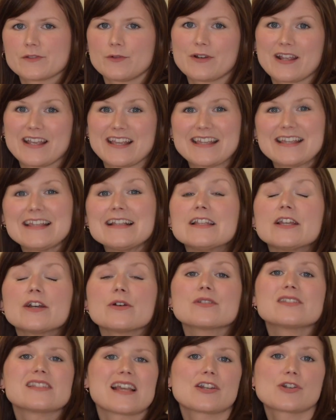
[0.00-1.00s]
what's called a
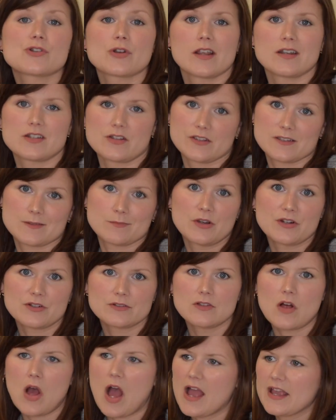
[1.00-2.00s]
heliocentric dust
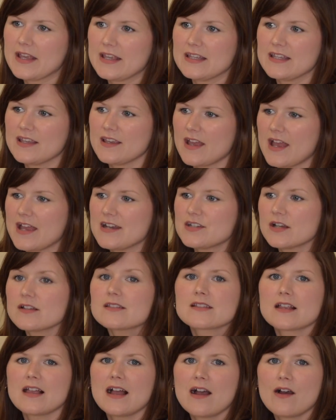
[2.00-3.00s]
model, i.e. a
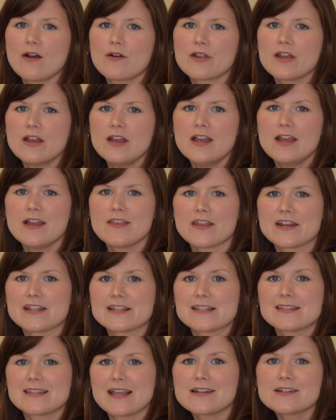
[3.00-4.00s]
dust cloud
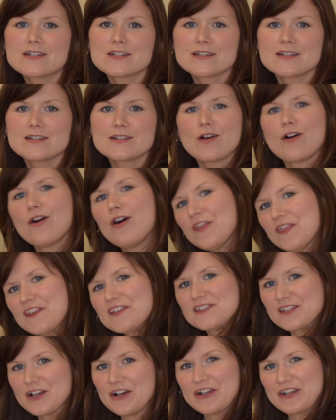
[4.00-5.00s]
that is centered
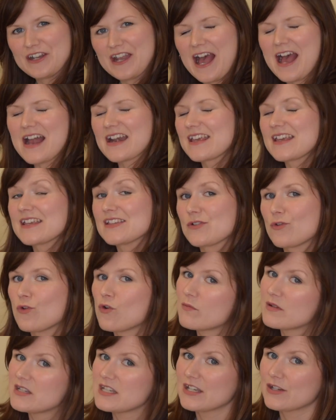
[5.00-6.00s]
on the sun and it is
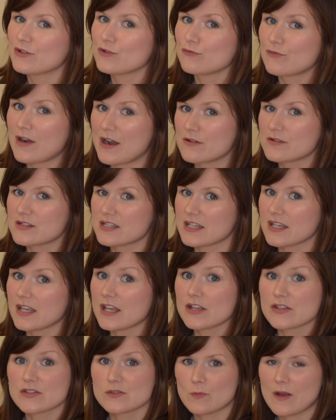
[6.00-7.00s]
orbiting around
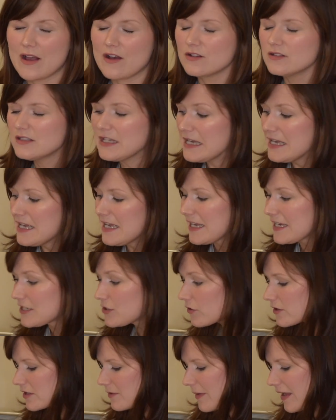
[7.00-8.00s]
it as well.
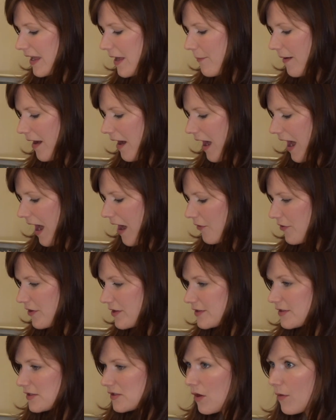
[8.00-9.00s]
He talks a bit about
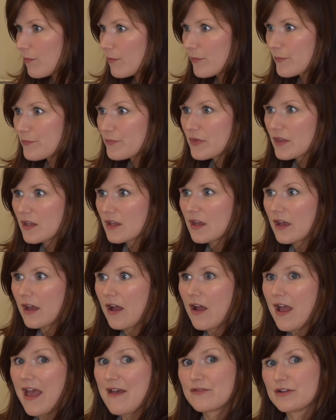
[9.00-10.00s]
how there's some
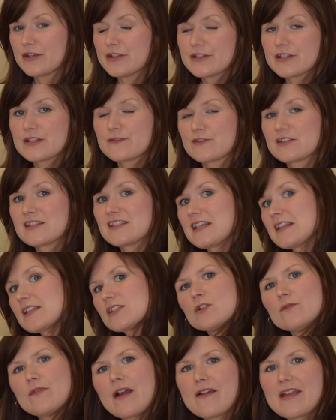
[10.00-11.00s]
evidence for
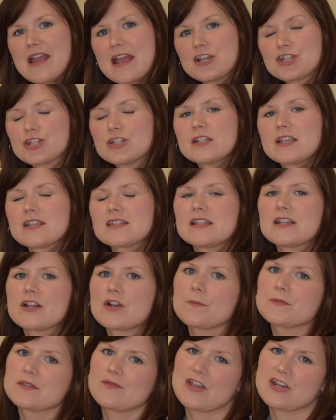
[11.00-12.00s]
seasonal variation because
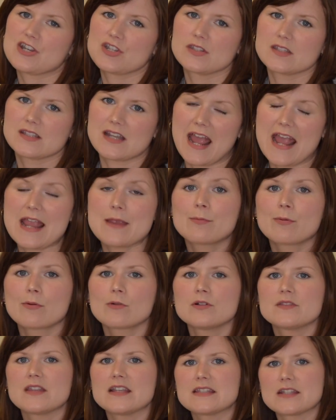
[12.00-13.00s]
they did observations in
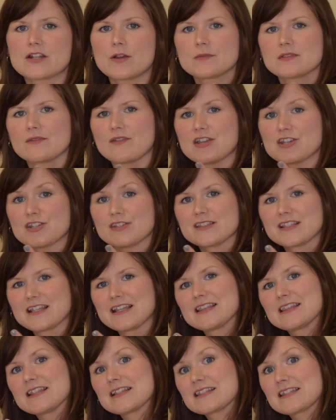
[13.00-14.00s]
April and they did
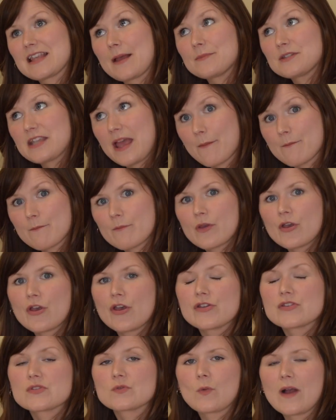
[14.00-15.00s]
observations in the
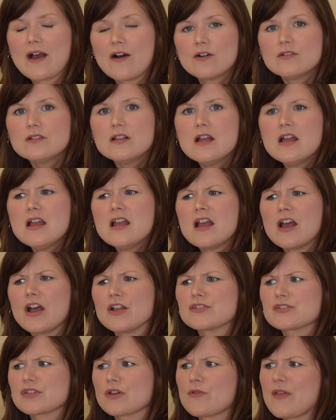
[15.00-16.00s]
September as well.
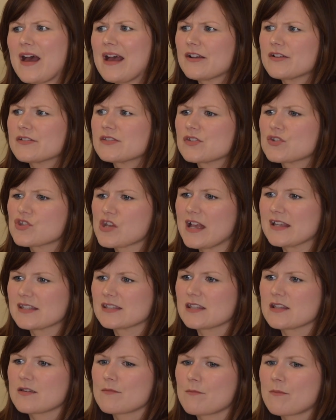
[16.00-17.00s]
And so that could
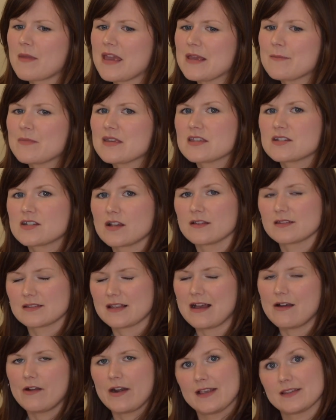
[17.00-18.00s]
suggest that maybe the
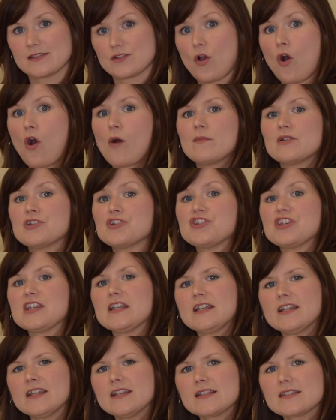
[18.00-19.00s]
dust cloud isn't
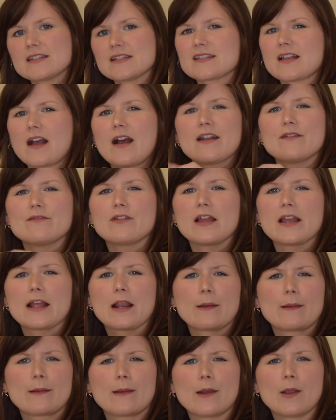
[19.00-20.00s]
homogeneous. It's kind of
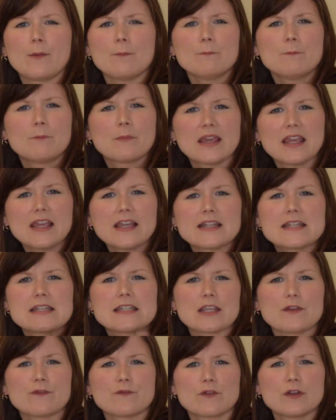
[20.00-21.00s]
like lumpy
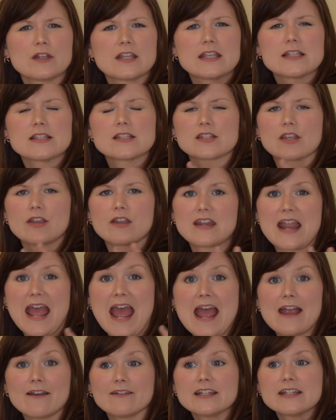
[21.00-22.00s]
and different in
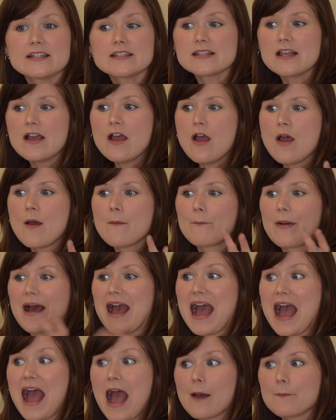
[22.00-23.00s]
certain areas,
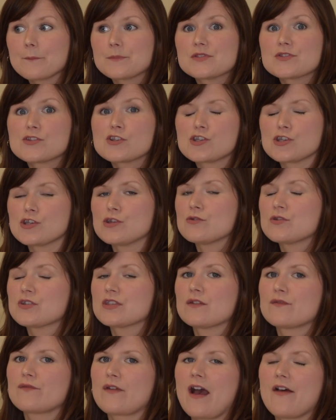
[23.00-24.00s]
perhaps
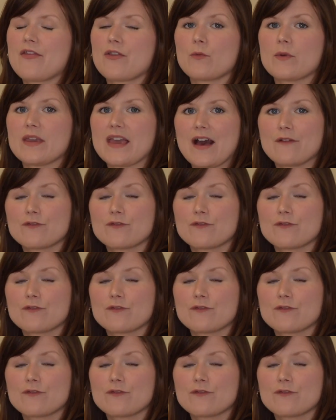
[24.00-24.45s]
due to the fact that